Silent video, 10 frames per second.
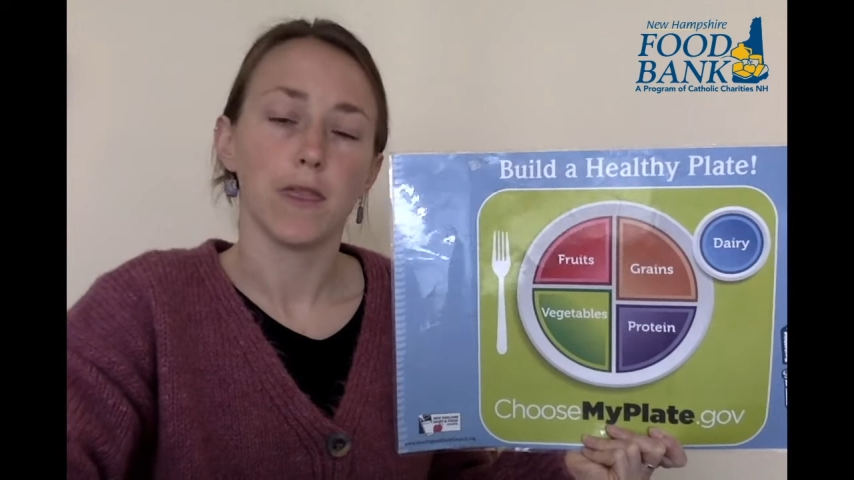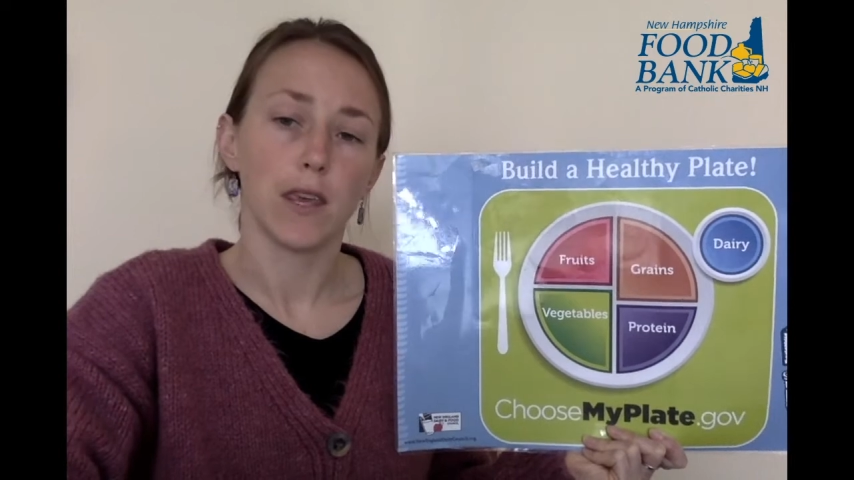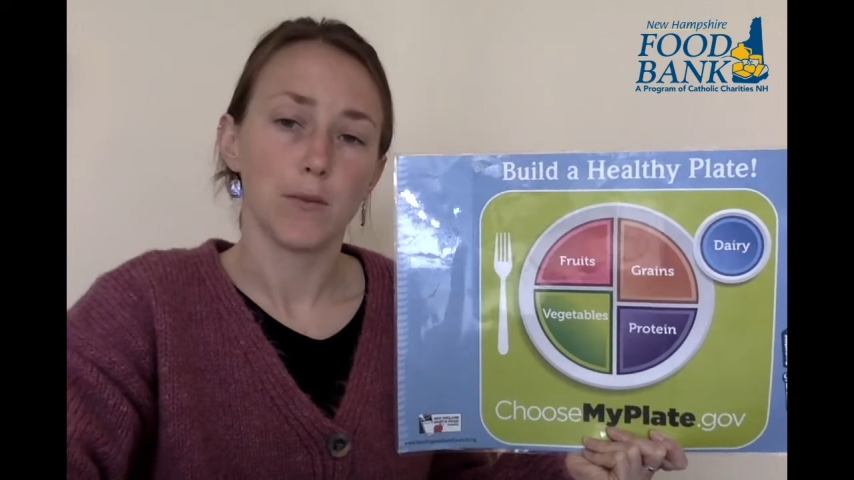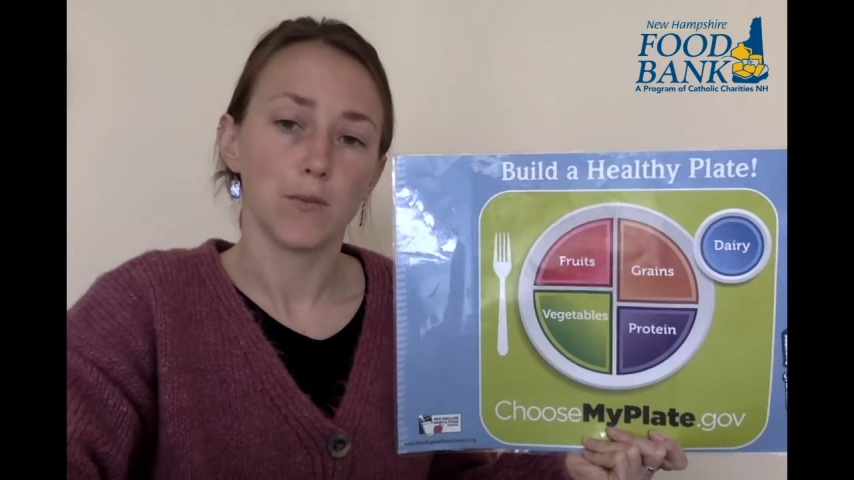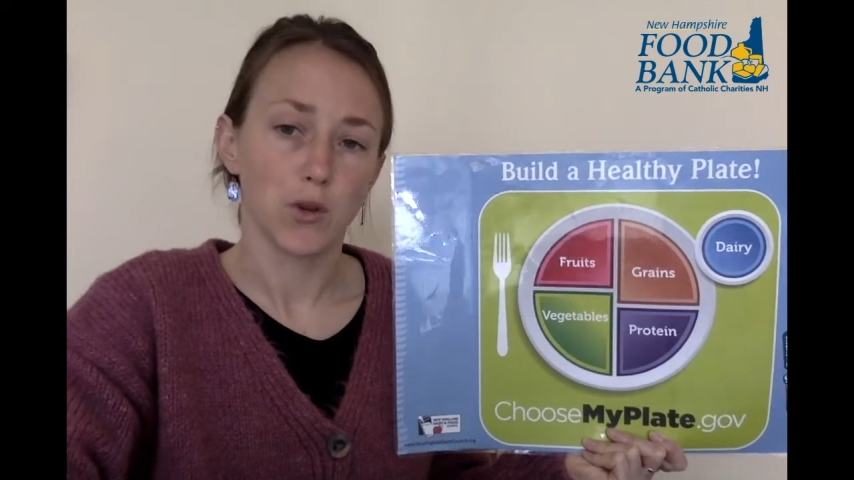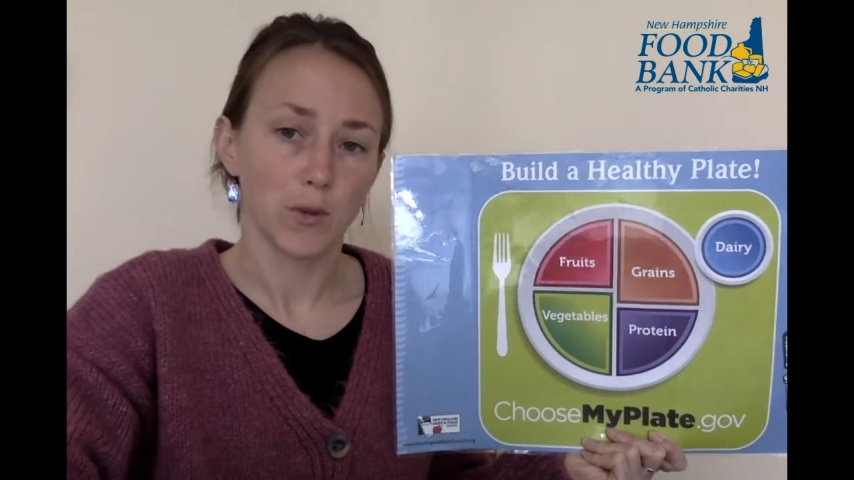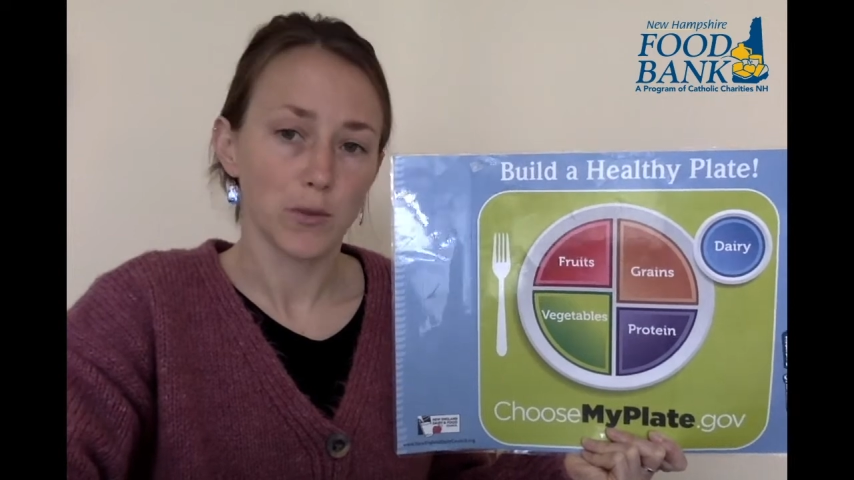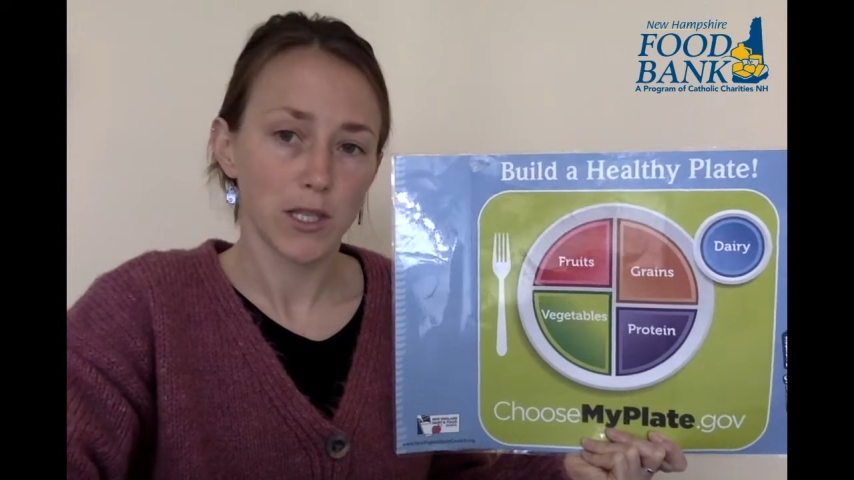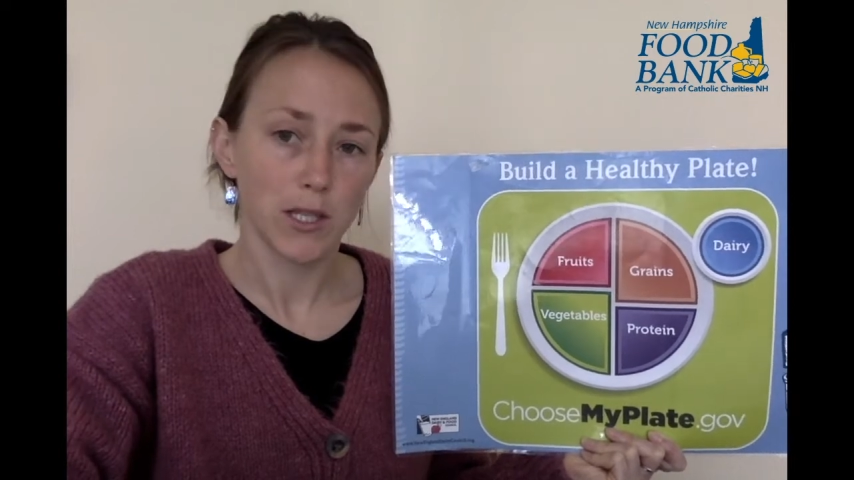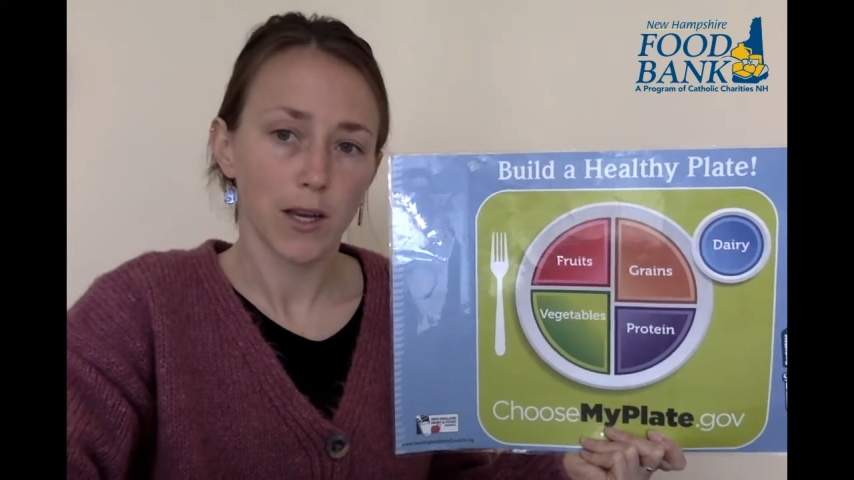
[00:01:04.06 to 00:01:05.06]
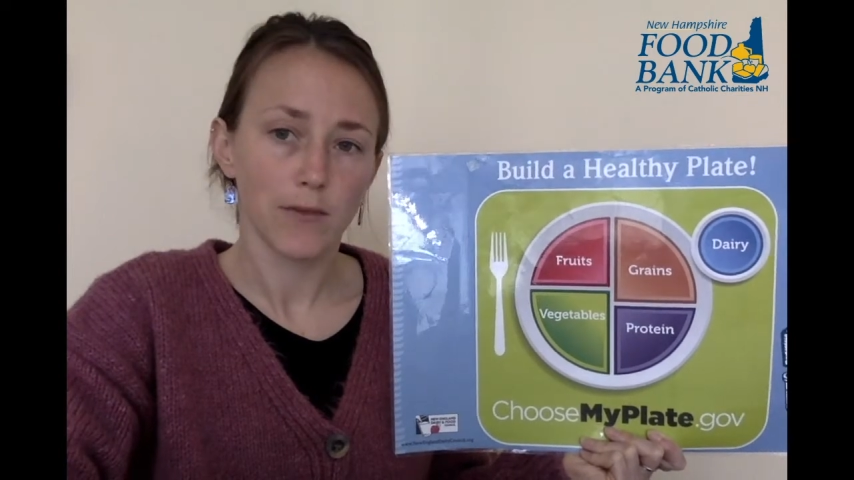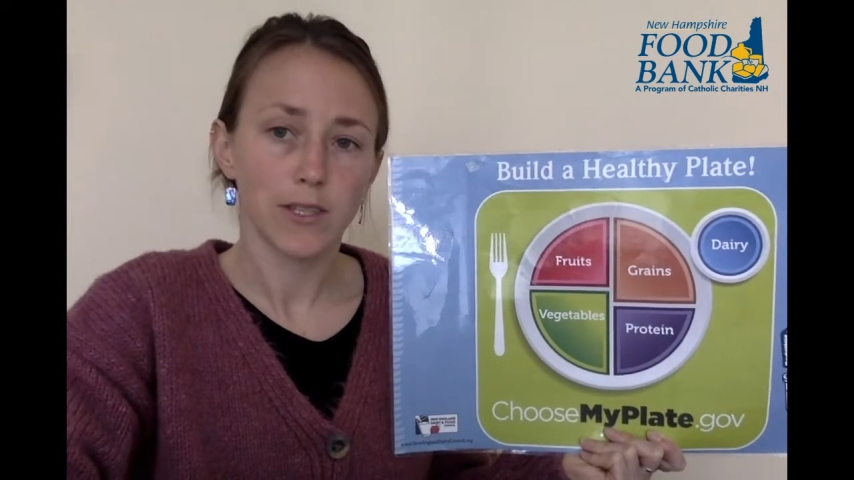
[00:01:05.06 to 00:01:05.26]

the absorption of